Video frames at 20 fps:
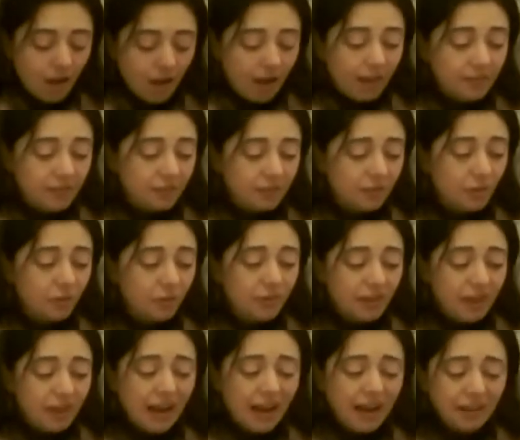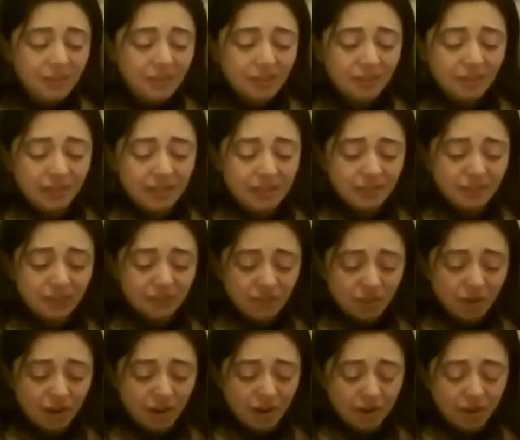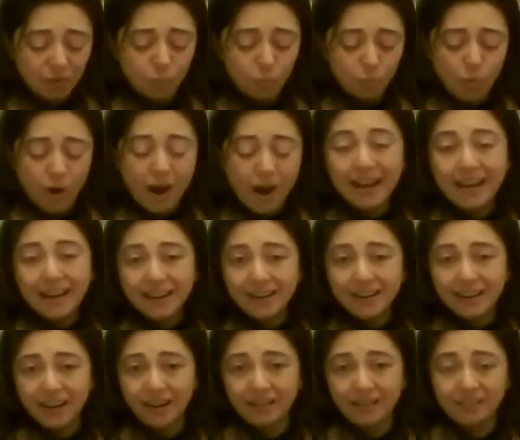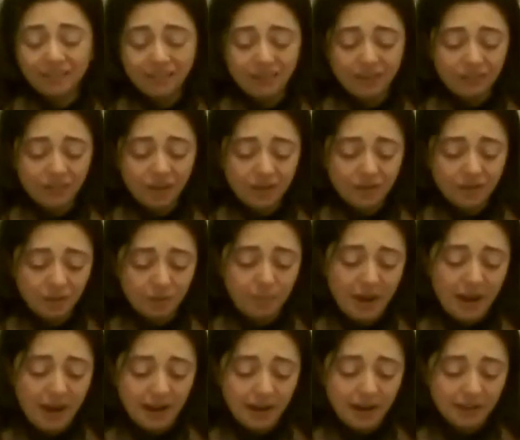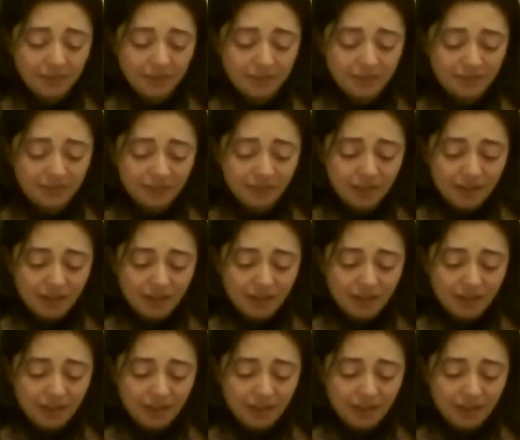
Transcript: And so they actually started widening a lot of the paths.